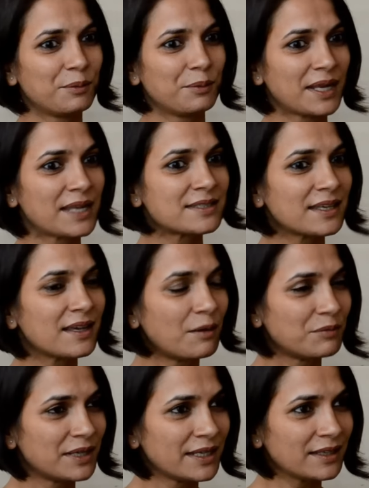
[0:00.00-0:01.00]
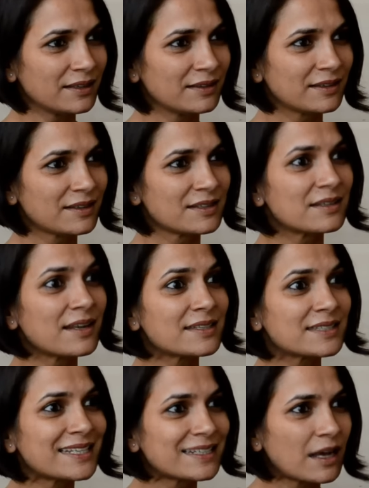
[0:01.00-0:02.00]
When I say humbling, the reason I
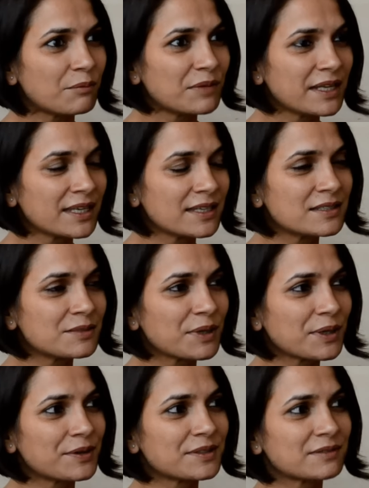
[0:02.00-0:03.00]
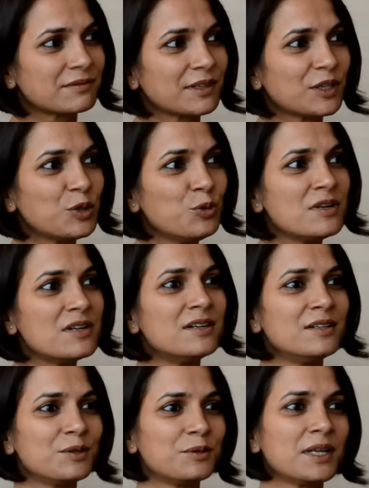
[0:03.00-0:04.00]
say it humbling is because you
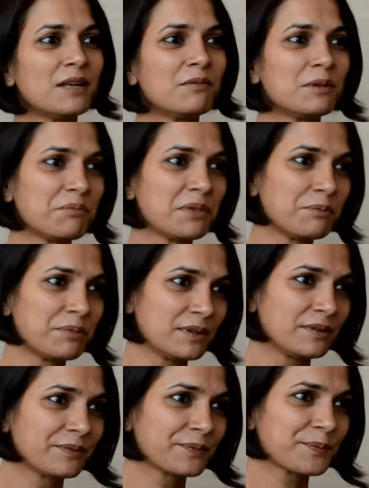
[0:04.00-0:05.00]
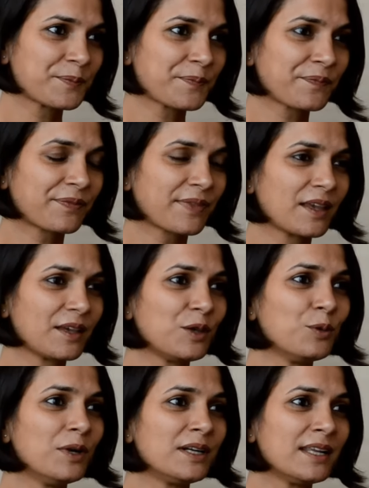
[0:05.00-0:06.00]
learn to deal with people.
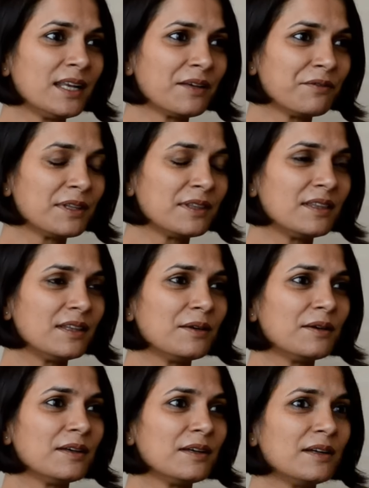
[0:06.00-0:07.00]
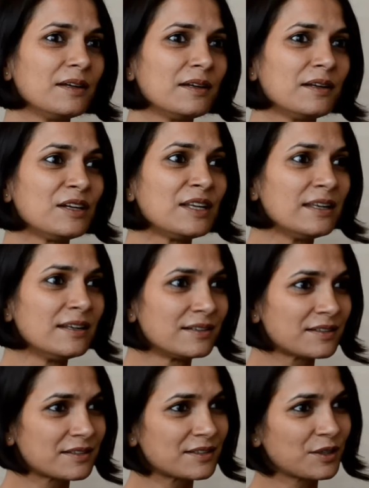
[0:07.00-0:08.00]
You are dealing with dealers,
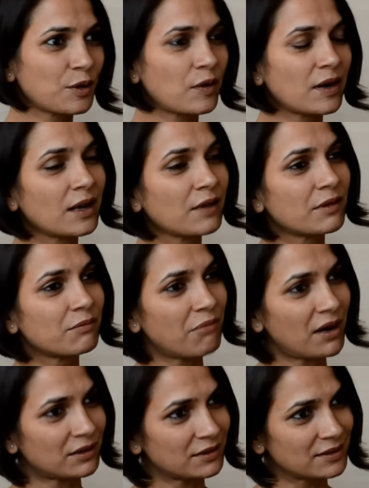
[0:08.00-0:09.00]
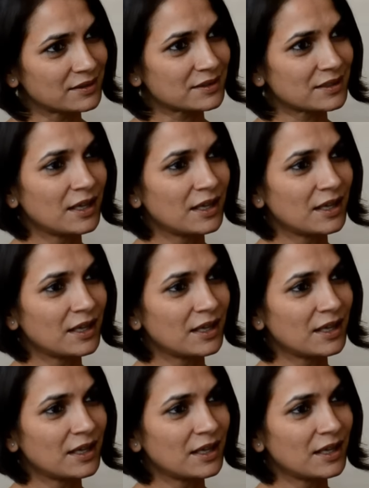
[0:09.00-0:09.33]
you're dealing with partners,